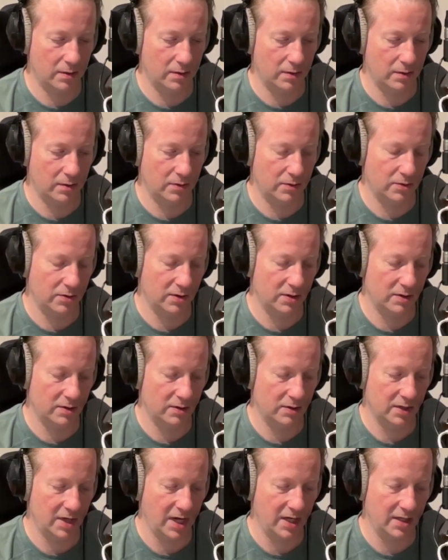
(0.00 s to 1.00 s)
you can
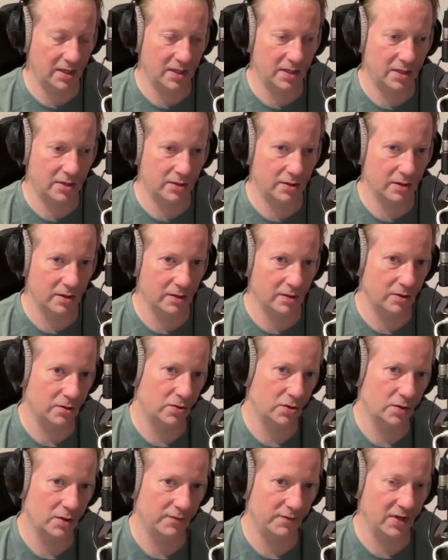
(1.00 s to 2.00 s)
kind of hear it. You
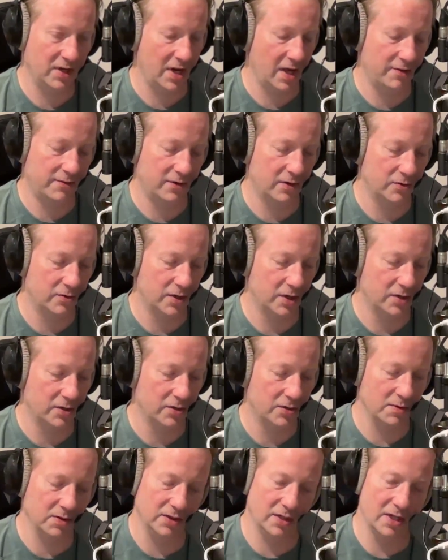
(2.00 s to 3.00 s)
should, if you got headphones on, you
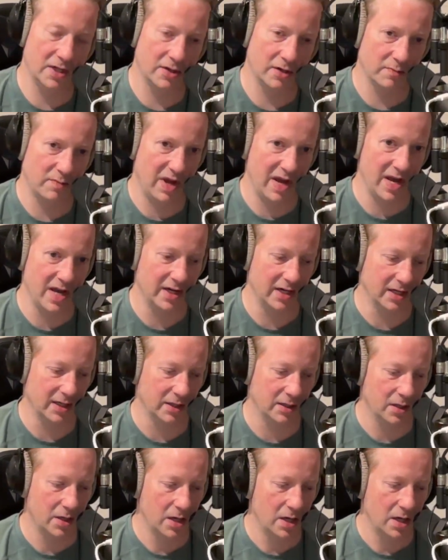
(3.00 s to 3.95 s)
should be able to hear it panning.